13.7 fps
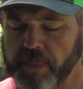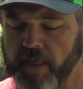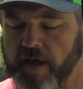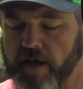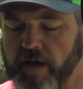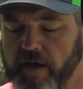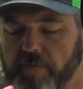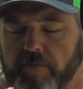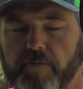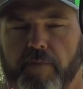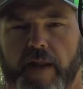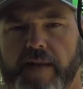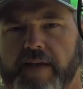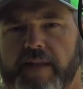
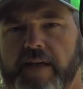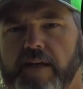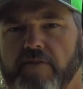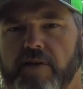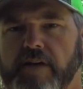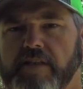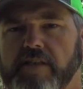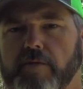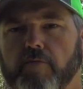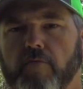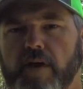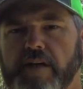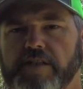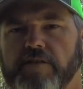But I did increase the
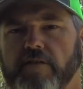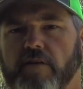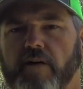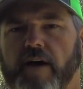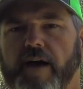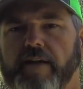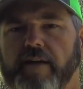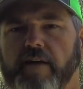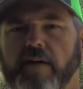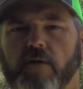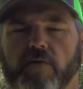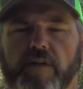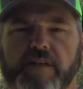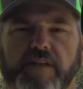pressure a lot,
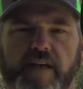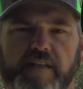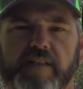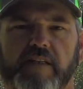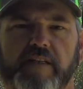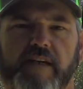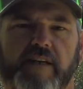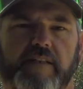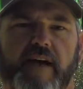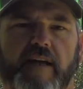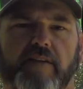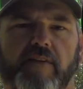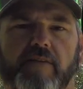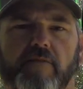or the tension it takes to
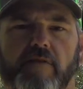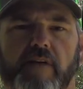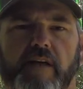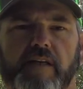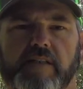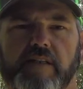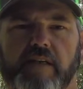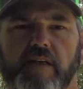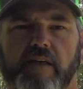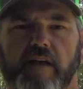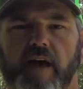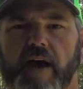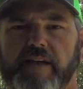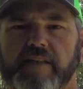activate the release.
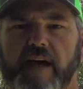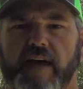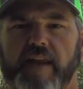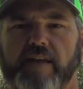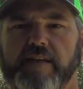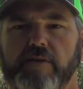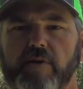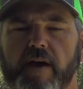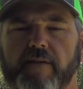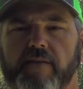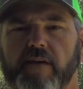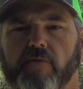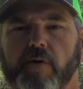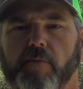I actually had it too
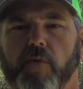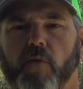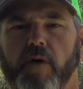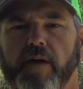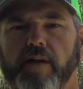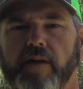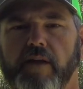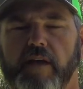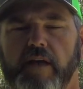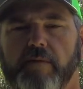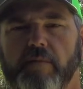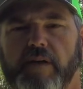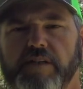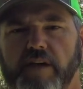heavy at one point,
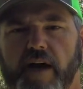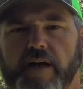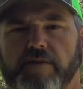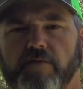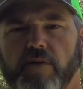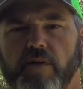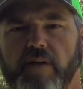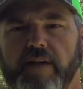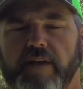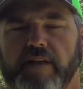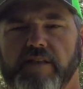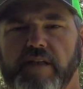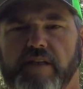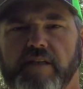and my shots were a little
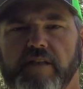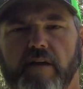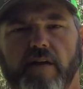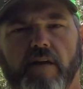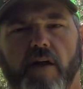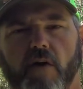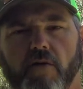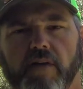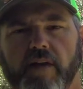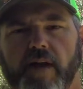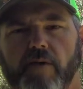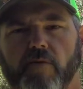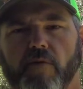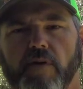inconsistent, taking longer than
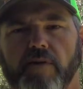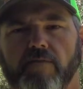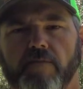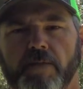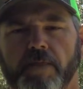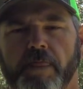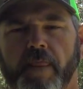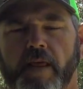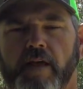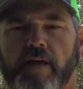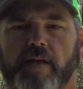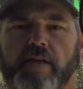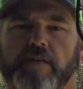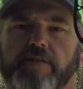I wanted.
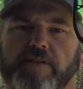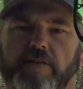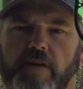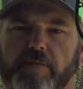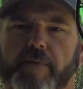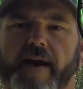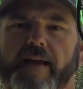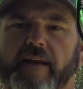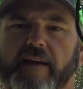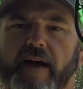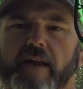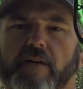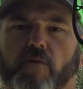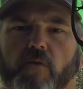So I started backing it
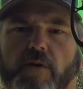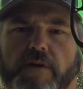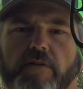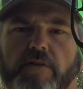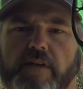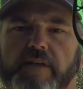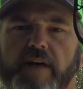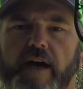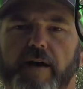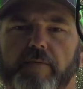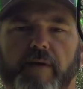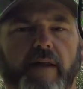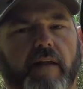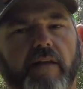out a quarter turn at a
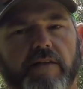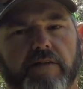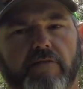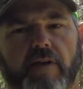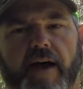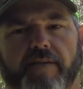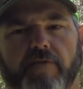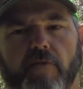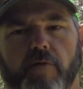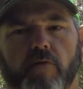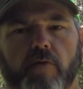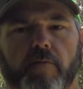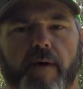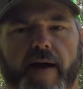time. Got a little too light for me,
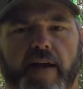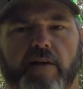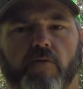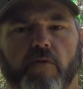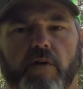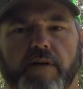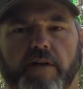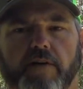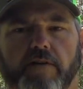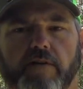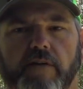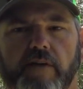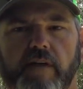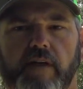went back a quarter
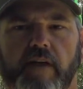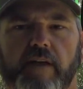turn.